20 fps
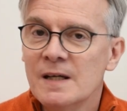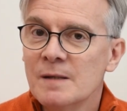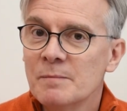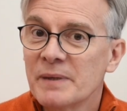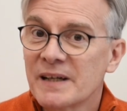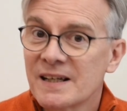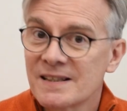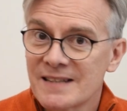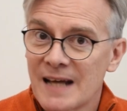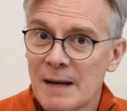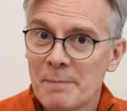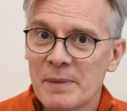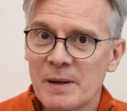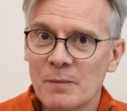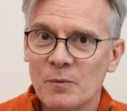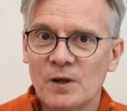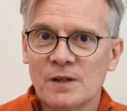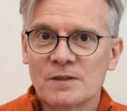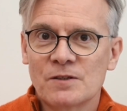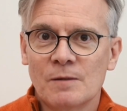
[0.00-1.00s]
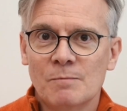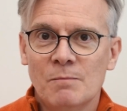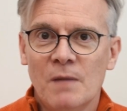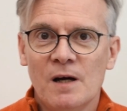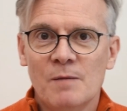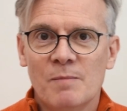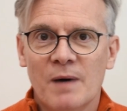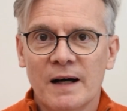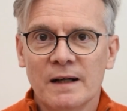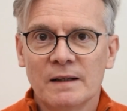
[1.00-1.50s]
Because that bit works on
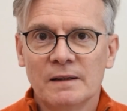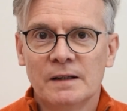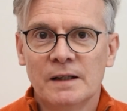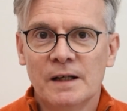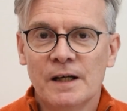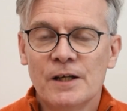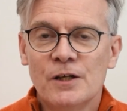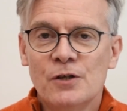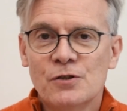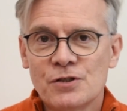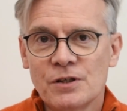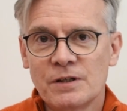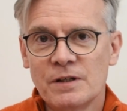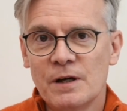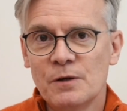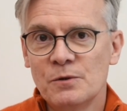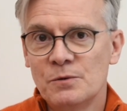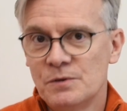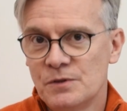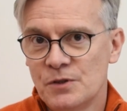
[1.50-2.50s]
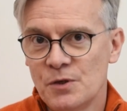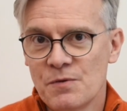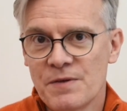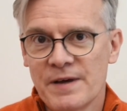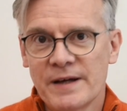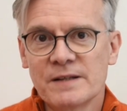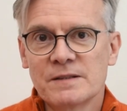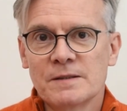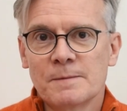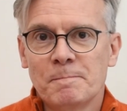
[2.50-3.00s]
mobile, you should know 2
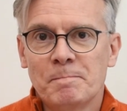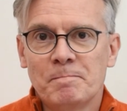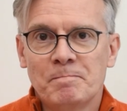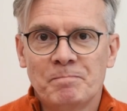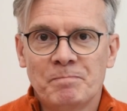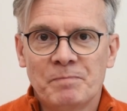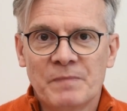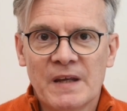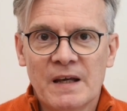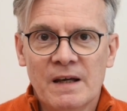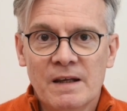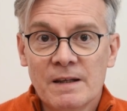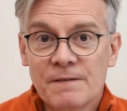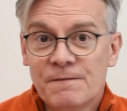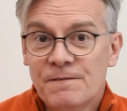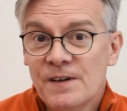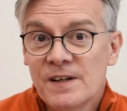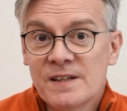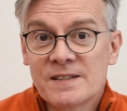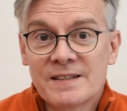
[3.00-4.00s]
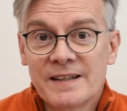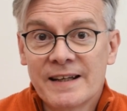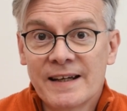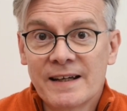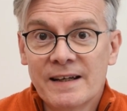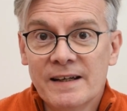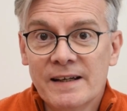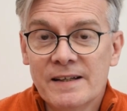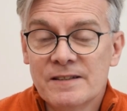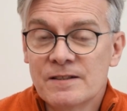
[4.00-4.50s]
things. The first
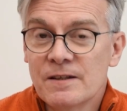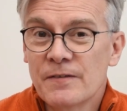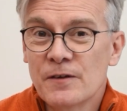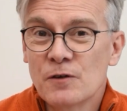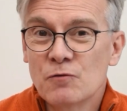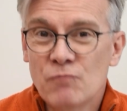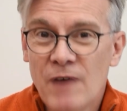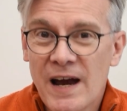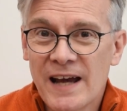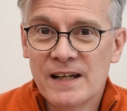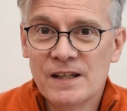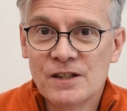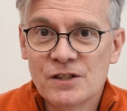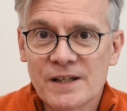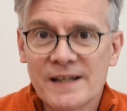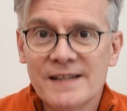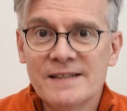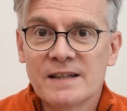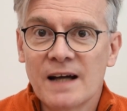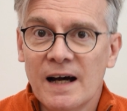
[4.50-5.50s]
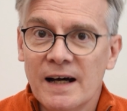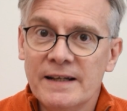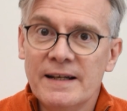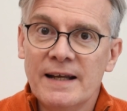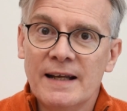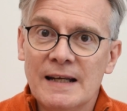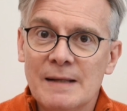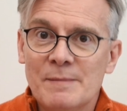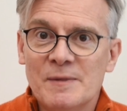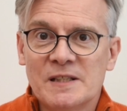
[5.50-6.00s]
thing is that the range is
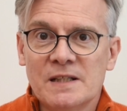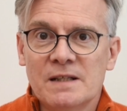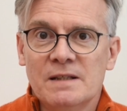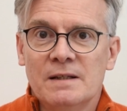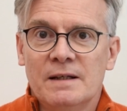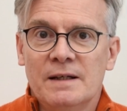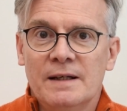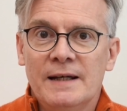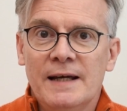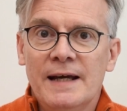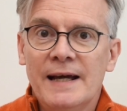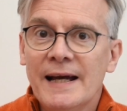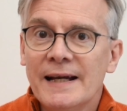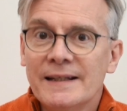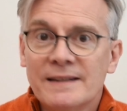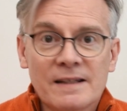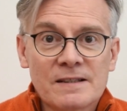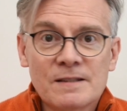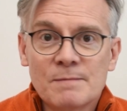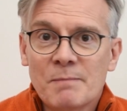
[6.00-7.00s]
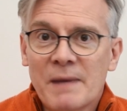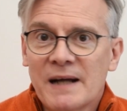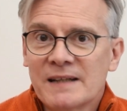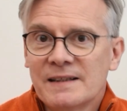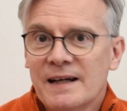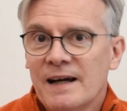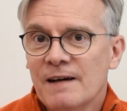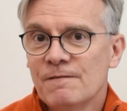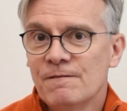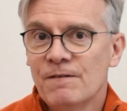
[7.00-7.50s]
unlimited. It doesn't
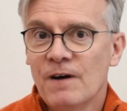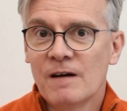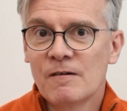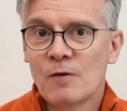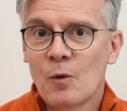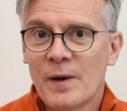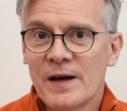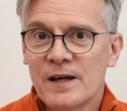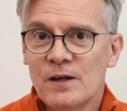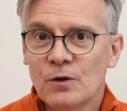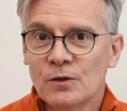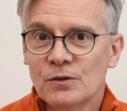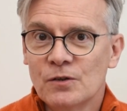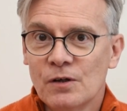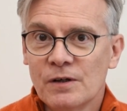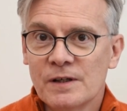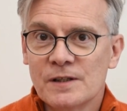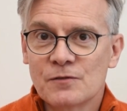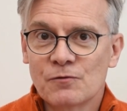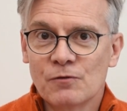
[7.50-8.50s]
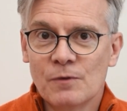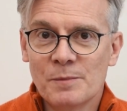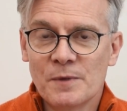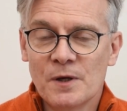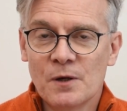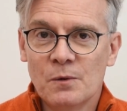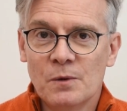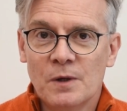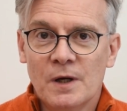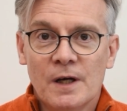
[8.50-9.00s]
matter how far away your dog is from
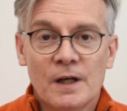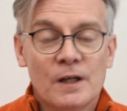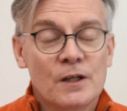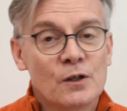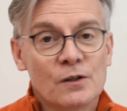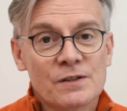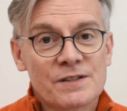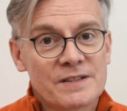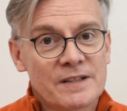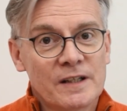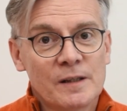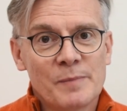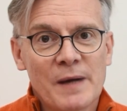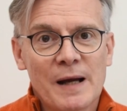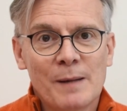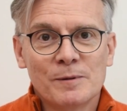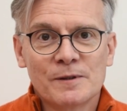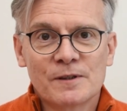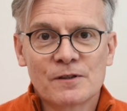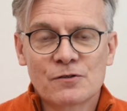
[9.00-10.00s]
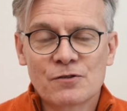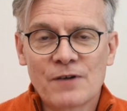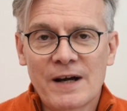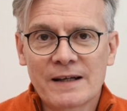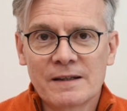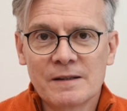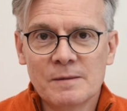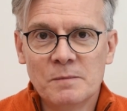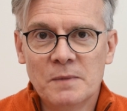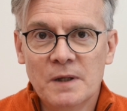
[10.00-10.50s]
you, you'll still be able to
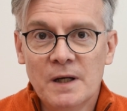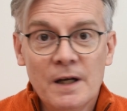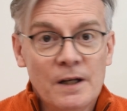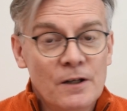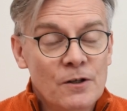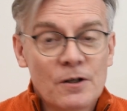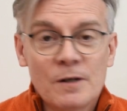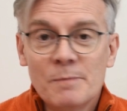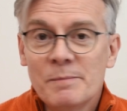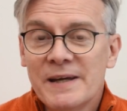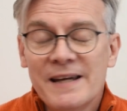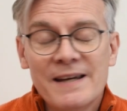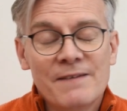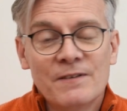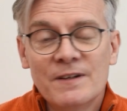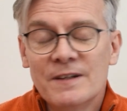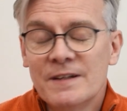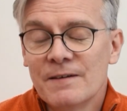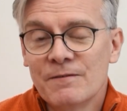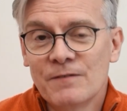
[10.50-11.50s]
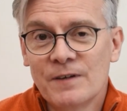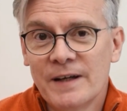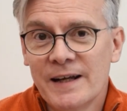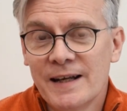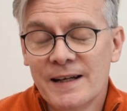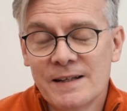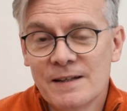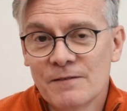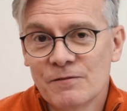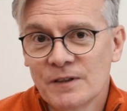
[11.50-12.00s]
track them. You can be even
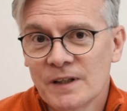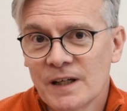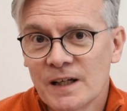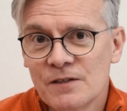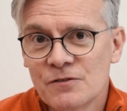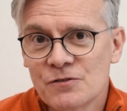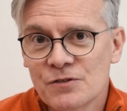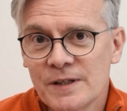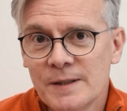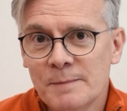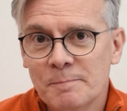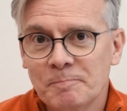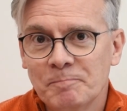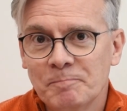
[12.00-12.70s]
in a different country.